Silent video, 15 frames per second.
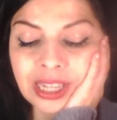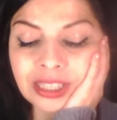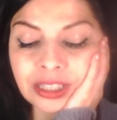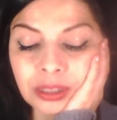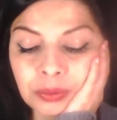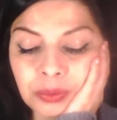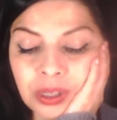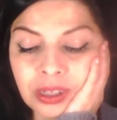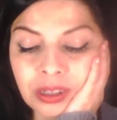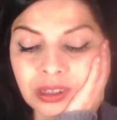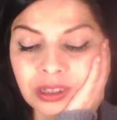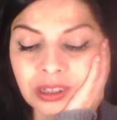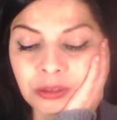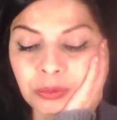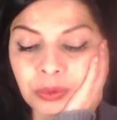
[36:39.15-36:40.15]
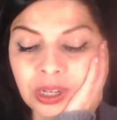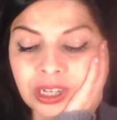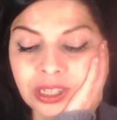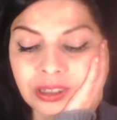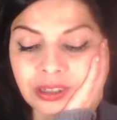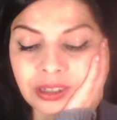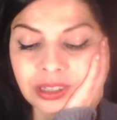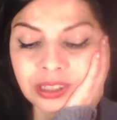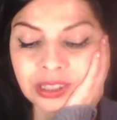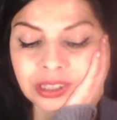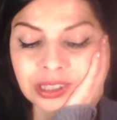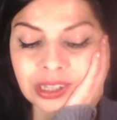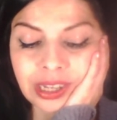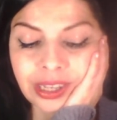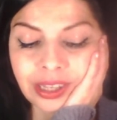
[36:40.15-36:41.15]
That's what it looks
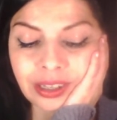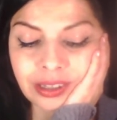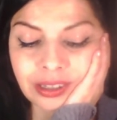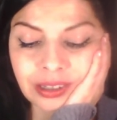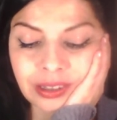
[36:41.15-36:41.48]
like,